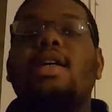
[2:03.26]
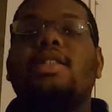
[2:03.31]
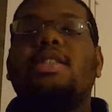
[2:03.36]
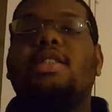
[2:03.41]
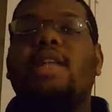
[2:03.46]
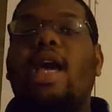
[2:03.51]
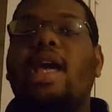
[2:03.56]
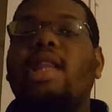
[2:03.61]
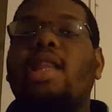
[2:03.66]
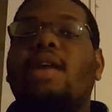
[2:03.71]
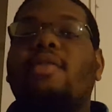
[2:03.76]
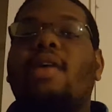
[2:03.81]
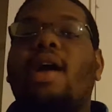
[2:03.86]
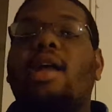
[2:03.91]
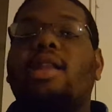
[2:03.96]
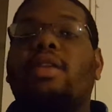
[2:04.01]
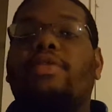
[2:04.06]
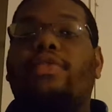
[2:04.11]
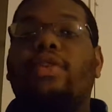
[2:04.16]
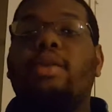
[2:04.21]
State never
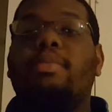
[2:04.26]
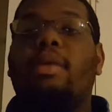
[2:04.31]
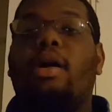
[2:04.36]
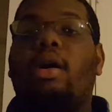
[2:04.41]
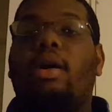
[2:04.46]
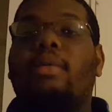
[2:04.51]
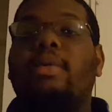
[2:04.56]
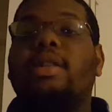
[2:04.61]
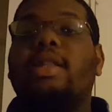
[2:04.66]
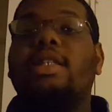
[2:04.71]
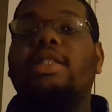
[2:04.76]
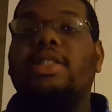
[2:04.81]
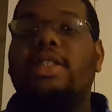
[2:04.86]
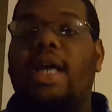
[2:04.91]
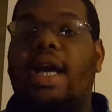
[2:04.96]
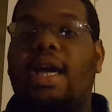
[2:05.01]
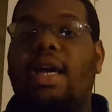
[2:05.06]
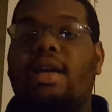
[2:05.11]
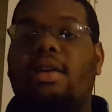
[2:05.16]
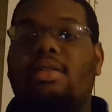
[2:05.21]
had the football with a
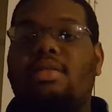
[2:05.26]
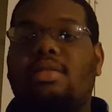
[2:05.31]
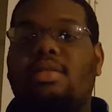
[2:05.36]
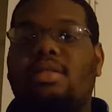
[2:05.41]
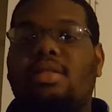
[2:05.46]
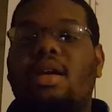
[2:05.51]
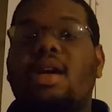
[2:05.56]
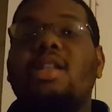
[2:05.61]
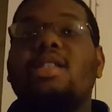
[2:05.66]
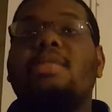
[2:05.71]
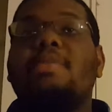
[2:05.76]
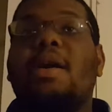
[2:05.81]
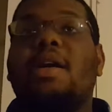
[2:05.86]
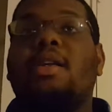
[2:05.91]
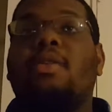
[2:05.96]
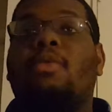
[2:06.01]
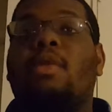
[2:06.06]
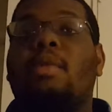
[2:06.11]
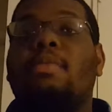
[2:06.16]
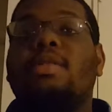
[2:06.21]
chance to make it a
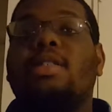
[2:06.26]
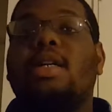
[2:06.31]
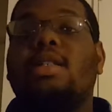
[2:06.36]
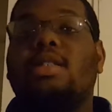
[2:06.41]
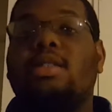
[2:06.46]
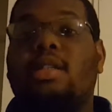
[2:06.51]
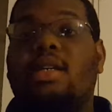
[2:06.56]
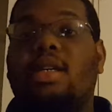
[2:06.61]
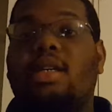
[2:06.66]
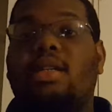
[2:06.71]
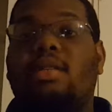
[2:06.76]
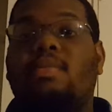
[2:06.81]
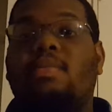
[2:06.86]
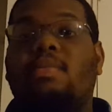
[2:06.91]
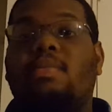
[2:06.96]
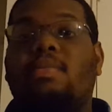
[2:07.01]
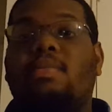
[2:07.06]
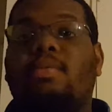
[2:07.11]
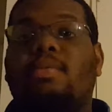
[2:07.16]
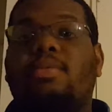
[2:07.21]
one possession lead.
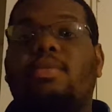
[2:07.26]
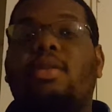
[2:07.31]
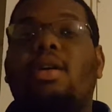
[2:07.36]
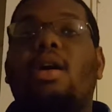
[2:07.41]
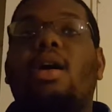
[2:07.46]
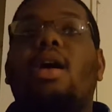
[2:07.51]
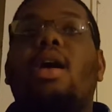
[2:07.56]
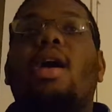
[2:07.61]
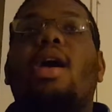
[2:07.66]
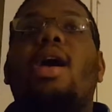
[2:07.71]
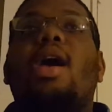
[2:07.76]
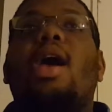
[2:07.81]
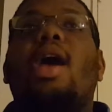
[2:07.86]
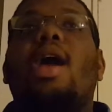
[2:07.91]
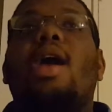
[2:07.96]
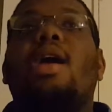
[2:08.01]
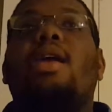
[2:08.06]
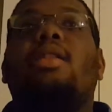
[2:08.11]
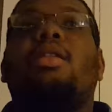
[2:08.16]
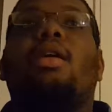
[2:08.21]

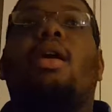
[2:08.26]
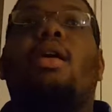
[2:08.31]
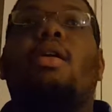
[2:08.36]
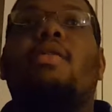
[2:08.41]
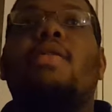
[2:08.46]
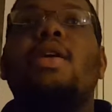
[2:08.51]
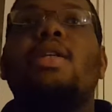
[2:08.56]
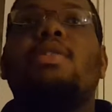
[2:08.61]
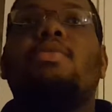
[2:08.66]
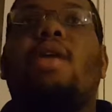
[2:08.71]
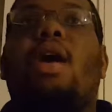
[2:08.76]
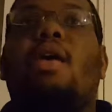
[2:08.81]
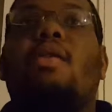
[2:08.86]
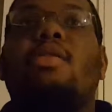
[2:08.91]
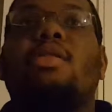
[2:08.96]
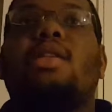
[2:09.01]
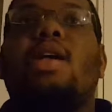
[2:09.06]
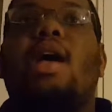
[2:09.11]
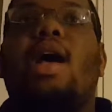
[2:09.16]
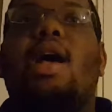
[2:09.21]
And the only reason why I
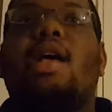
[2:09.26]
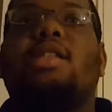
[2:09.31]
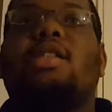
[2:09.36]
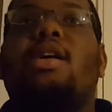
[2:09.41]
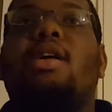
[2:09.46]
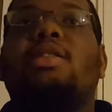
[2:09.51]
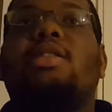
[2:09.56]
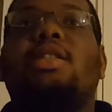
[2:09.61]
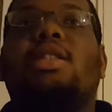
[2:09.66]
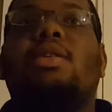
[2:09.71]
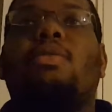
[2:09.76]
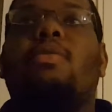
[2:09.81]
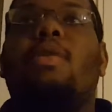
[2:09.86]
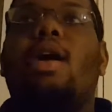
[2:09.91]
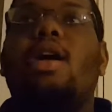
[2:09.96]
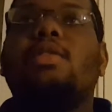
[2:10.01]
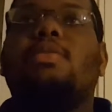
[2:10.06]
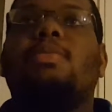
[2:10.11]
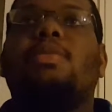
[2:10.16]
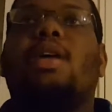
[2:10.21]
was as close as it
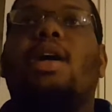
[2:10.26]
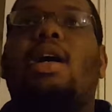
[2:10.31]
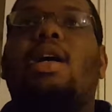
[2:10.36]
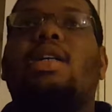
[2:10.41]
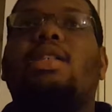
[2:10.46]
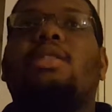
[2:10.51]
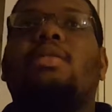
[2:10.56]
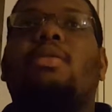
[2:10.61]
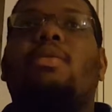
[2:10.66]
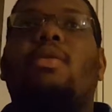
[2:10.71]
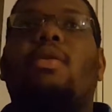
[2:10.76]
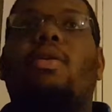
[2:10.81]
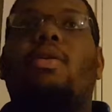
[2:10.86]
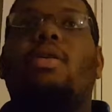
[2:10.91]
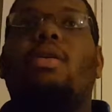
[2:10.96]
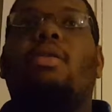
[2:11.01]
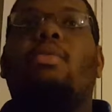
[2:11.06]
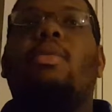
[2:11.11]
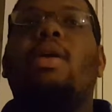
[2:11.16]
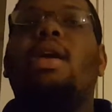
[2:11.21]
was because
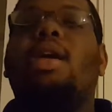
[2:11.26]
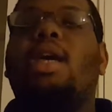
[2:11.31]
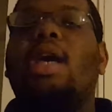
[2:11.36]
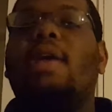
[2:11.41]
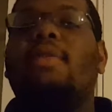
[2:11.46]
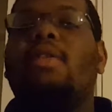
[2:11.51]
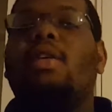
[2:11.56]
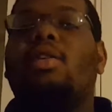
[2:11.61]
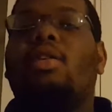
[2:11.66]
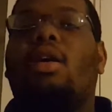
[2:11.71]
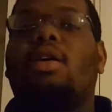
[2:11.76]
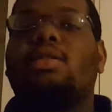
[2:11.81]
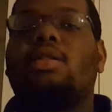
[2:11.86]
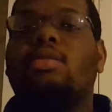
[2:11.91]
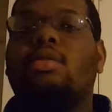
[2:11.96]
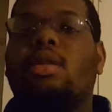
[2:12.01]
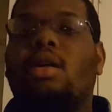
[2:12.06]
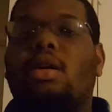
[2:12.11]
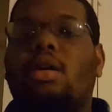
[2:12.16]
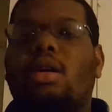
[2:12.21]
we get the y'all two
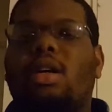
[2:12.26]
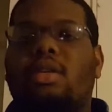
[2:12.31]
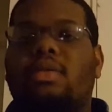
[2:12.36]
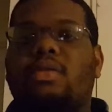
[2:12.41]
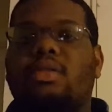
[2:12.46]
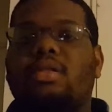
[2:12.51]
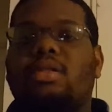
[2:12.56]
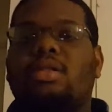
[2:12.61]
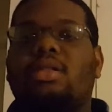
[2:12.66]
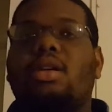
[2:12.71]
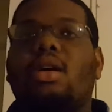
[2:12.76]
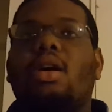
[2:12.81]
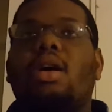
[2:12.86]
turnovers.